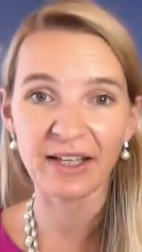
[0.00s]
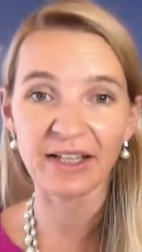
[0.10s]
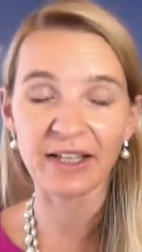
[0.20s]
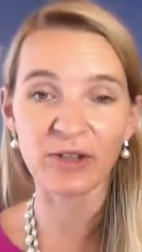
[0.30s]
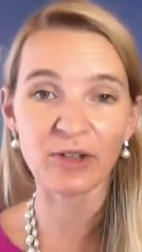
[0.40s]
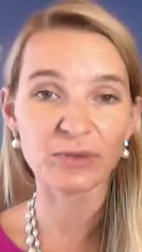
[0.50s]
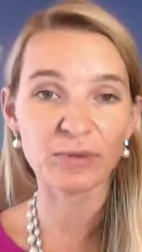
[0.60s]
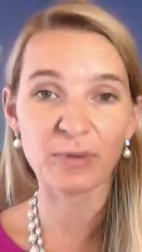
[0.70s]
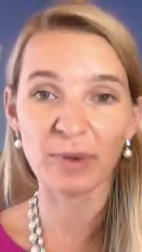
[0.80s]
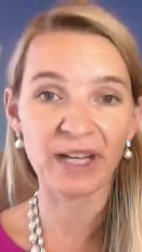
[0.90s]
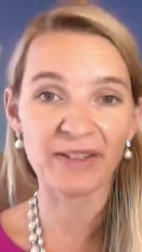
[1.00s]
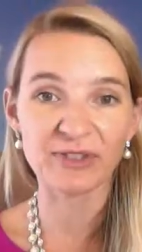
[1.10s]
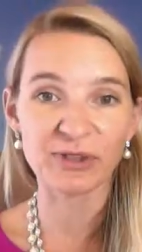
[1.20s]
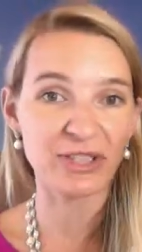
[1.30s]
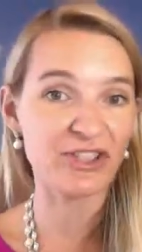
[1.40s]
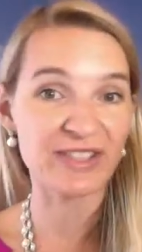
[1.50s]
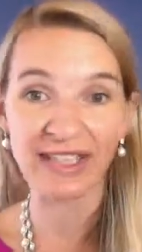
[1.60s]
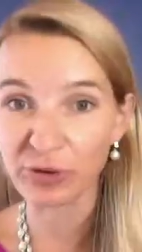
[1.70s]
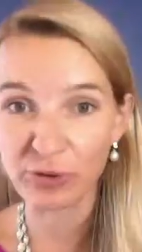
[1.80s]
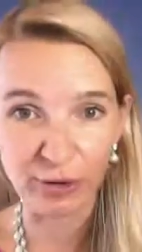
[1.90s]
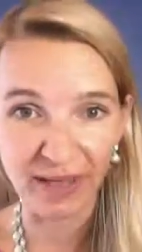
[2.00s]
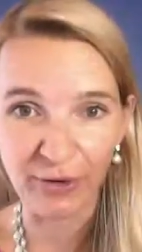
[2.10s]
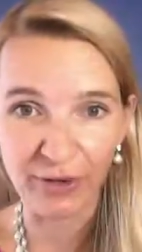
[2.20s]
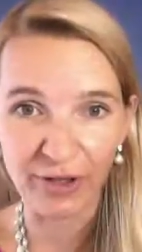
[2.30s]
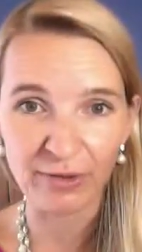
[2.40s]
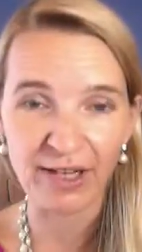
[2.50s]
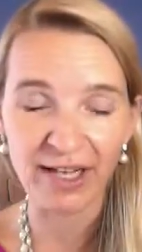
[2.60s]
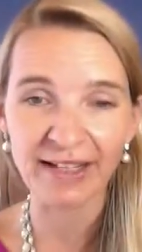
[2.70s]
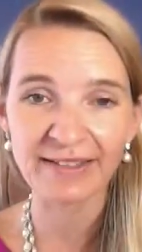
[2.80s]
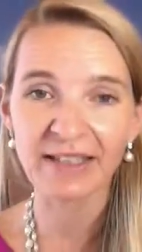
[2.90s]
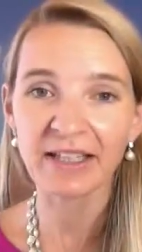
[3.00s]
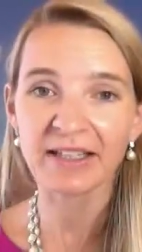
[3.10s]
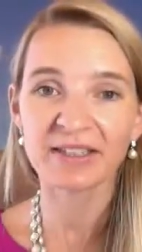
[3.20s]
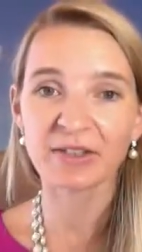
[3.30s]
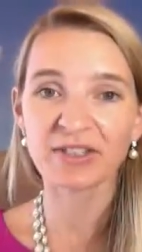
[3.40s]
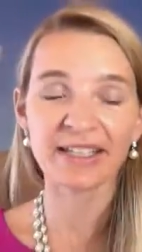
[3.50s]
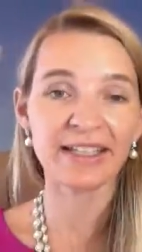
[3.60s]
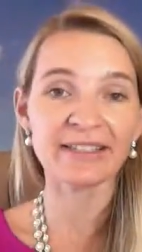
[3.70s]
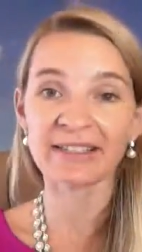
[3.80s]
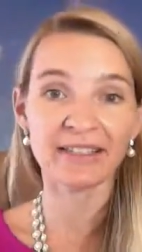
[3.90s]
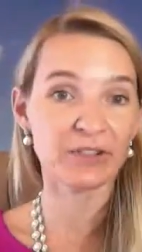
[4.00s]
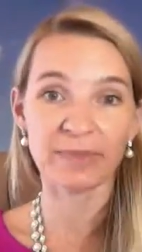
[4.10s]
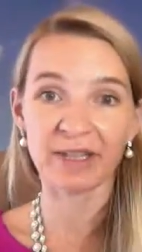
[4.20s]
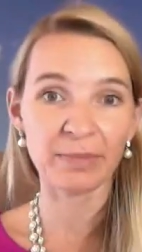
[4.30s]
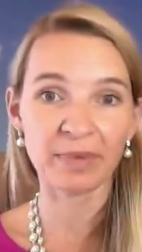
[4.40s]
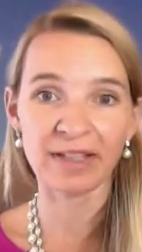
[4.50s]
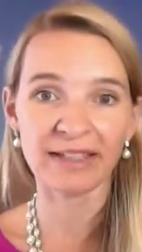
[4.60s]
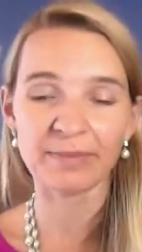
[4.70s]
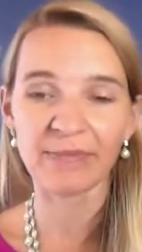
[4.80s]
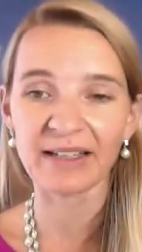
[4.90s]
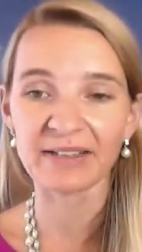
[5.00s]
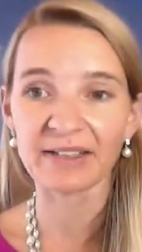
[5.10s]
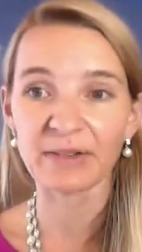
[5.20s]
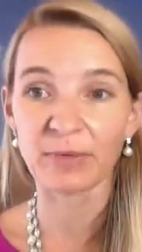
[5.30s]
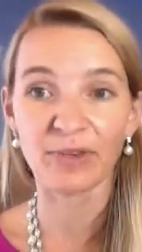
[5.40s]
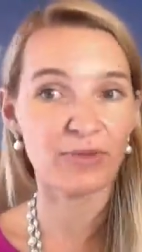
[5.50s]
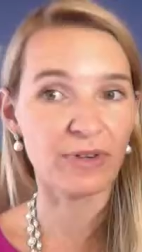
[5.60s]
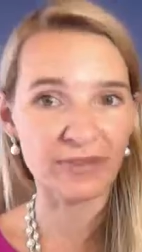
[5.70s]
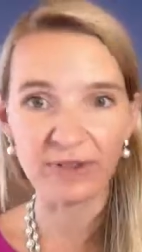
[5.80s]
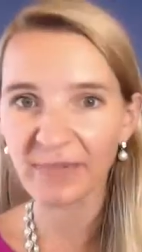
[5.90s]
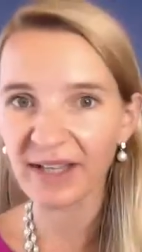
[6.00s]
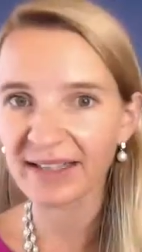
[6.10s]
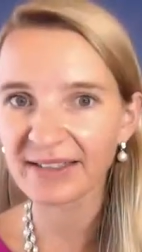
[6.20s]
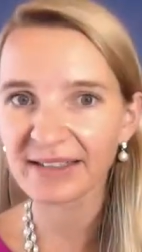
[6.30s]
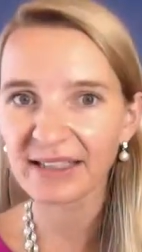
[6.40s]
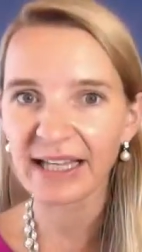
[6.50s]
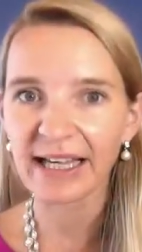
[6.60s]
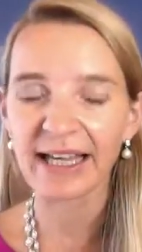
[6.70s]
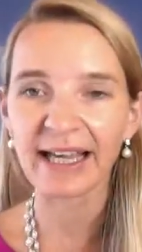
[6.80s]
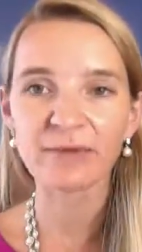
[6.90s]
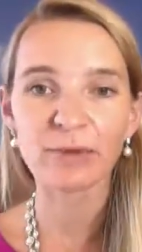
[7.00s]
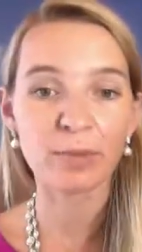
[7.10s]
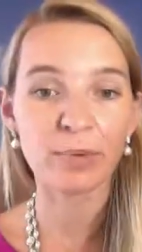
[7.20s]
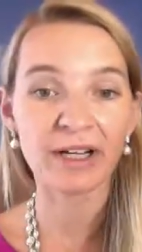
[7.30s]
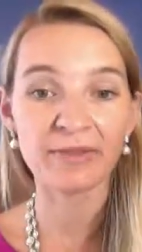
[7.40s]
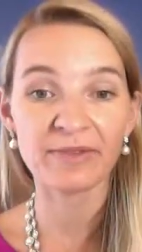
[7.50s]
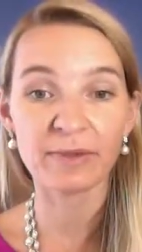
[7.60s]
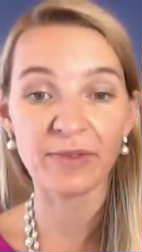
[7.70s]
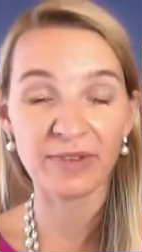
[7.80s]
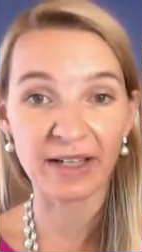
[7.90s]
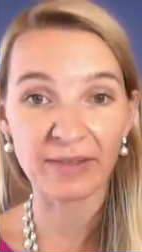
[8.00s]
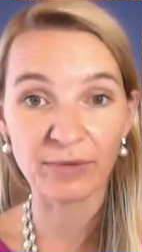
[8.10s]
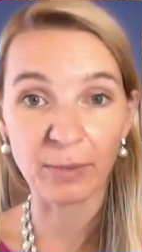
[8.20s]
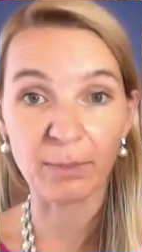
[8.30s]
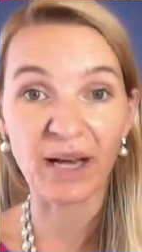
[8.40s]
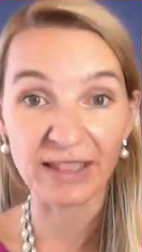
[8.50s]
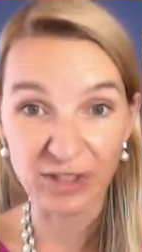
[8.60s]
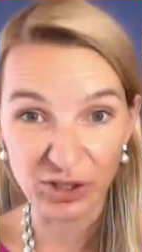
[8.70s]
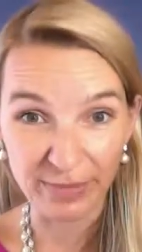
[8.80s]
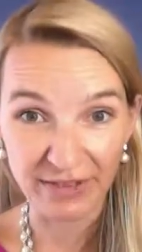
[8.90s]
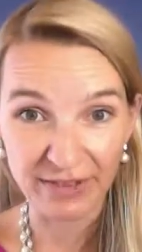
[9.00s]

you know, because we women have so much sexual power, right? So it's easy to manipulate a man. Refrain from that, and refrain, refrain from punishment.